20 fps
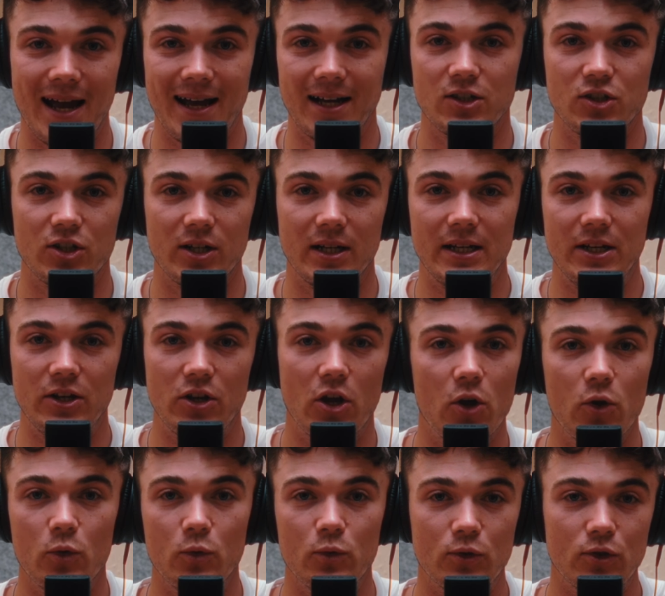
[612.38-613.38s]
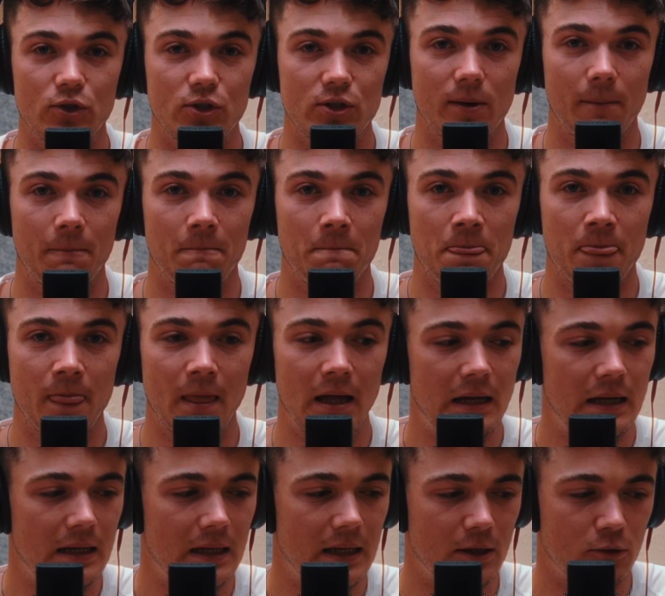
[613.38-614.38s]
actually knows
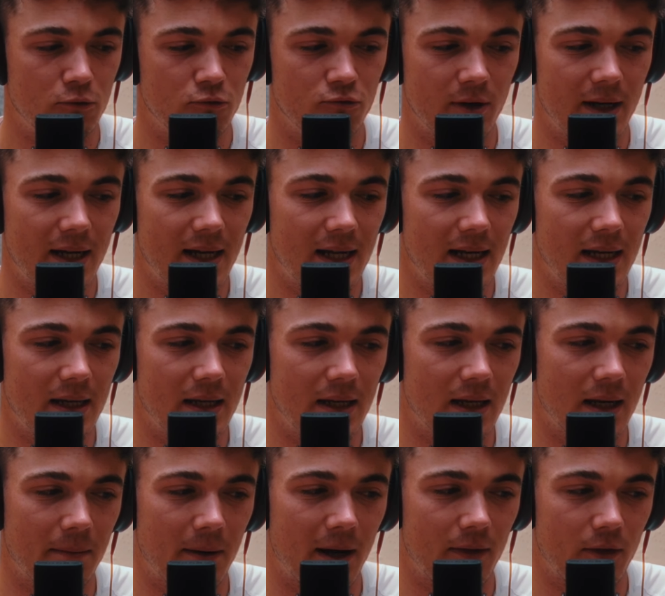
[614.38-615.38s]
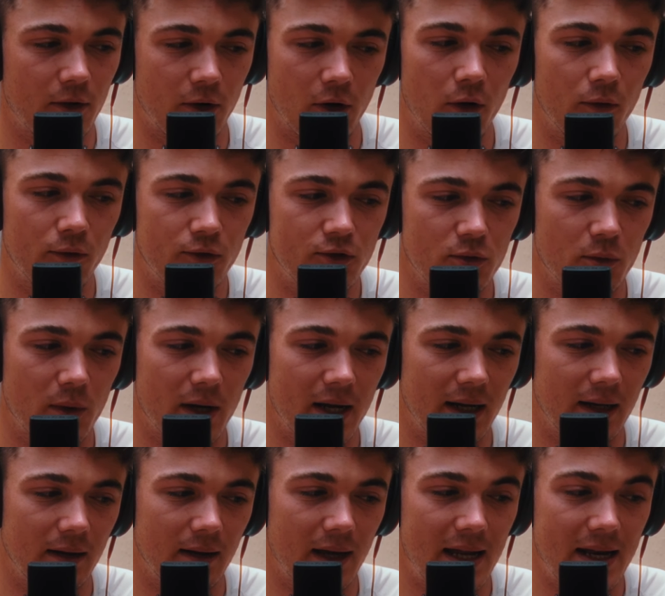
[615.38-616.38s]
really about the golf
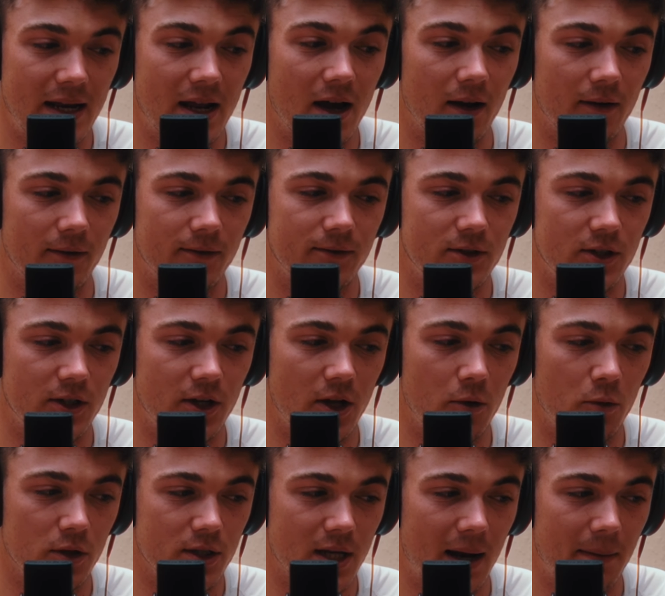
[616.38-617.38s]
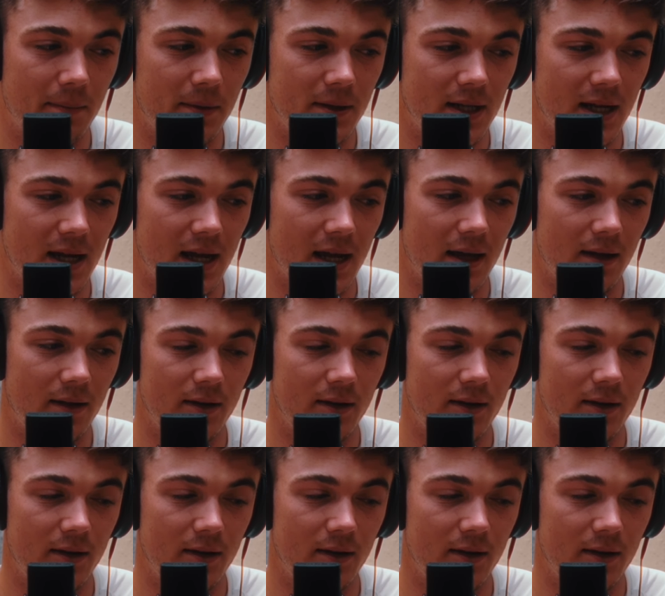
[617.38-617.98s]
swing enough to know what's happened here.